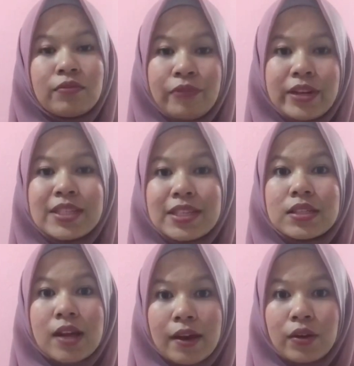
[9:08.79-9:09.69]
First
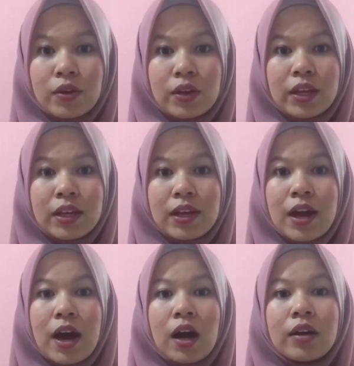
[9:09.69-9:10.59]
is Hungary.
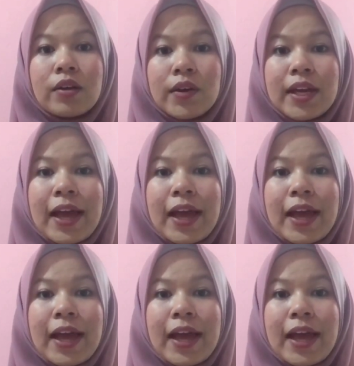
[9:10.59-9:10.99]
Hungary